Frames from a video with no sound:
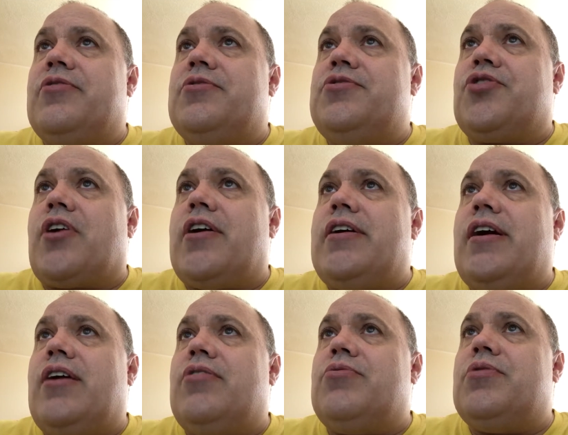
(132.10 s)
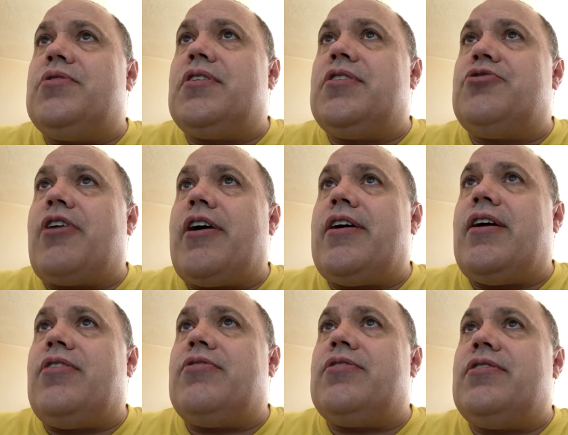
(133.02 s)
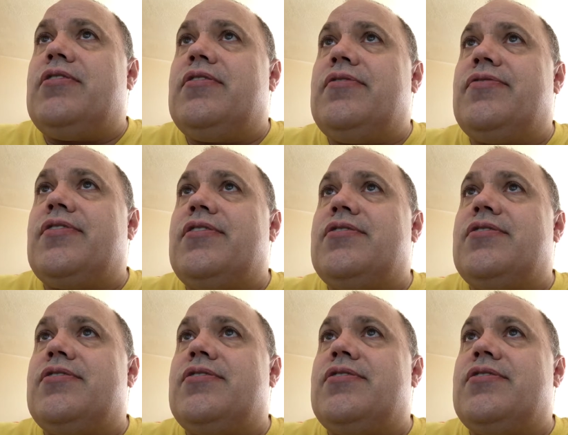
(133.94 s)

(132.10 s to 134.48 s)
if they would dry out when they dry out